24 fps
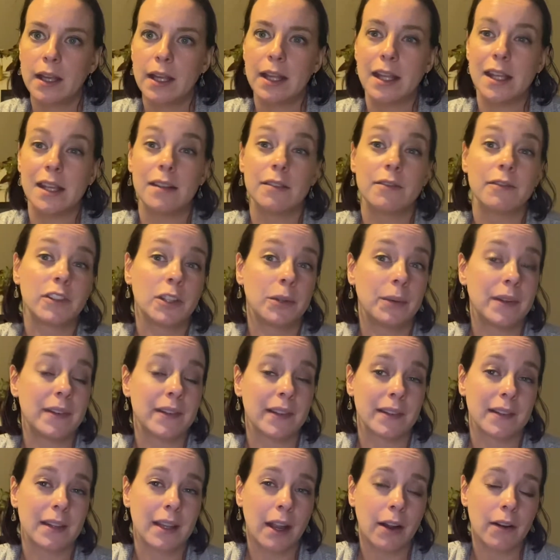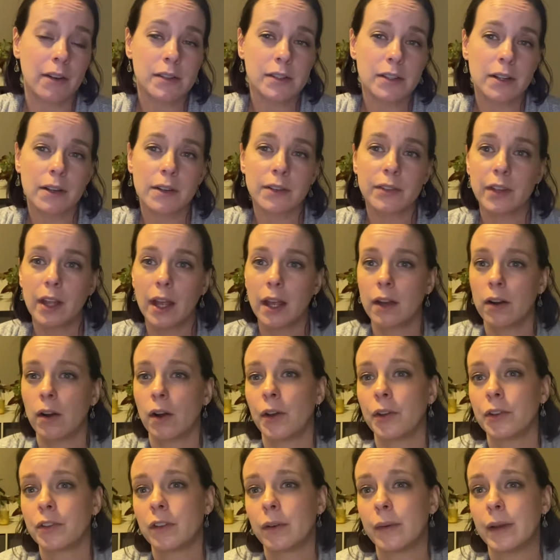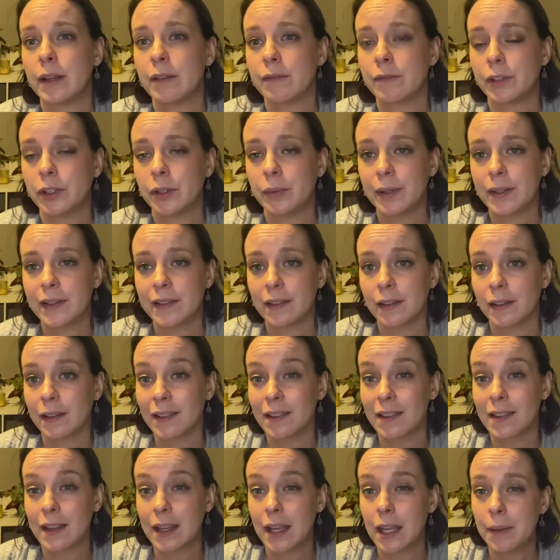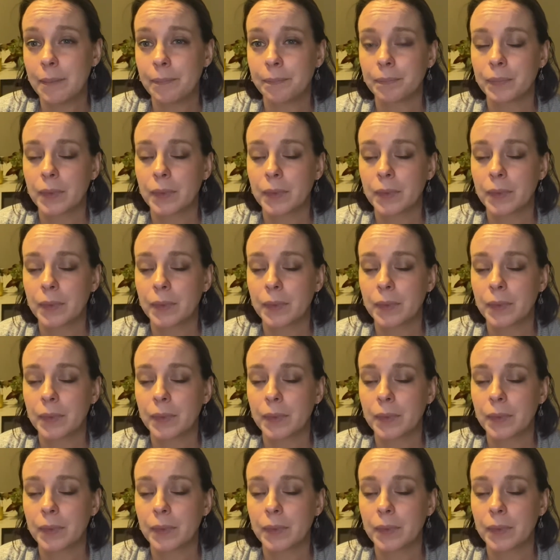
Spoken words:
influences characters and also influences theme.